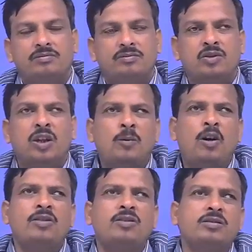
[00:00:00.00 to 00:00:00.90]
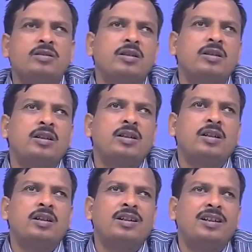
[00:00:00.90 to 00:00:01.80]
Suppose
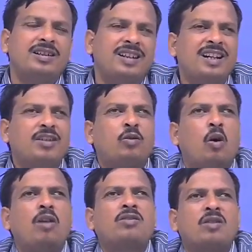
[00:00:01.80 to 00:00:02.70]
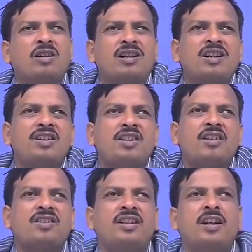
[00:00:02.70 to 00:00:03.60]
there is a course on digital
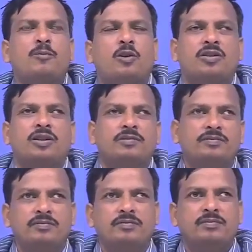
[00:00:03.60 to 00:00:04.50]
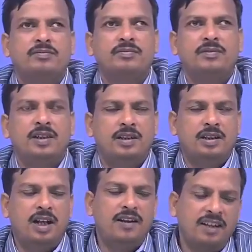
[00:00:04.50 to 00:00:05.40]
signal processing,
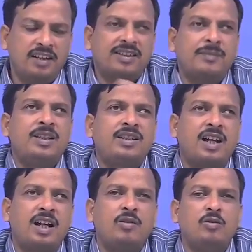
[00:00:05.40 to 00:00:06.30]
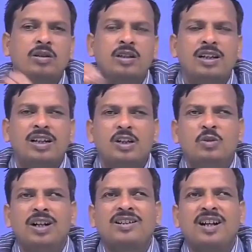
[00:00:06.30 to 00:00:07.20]
and this semester
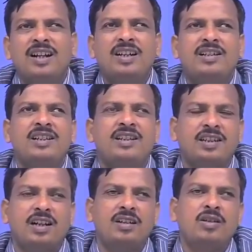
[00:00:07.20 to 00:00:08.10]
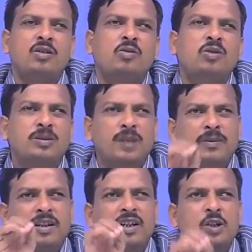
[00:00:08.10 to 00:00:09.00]
you assign a teacher who is
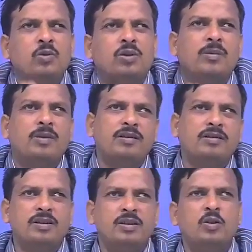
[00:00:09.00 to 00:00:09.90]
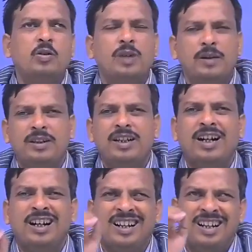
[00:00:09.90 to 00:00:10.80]
maybe the newcomer, who may be
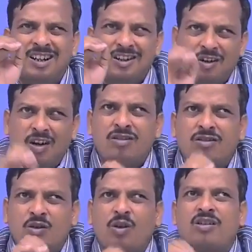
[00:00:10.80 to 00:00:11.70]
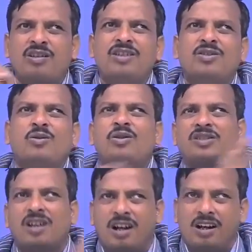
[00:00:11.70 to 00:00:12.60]
the not taught this course
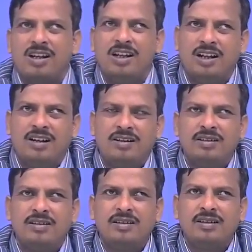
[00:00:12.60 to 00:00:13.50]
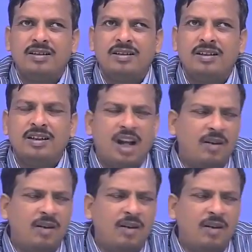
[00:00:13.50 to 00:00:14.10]
earlier. Now,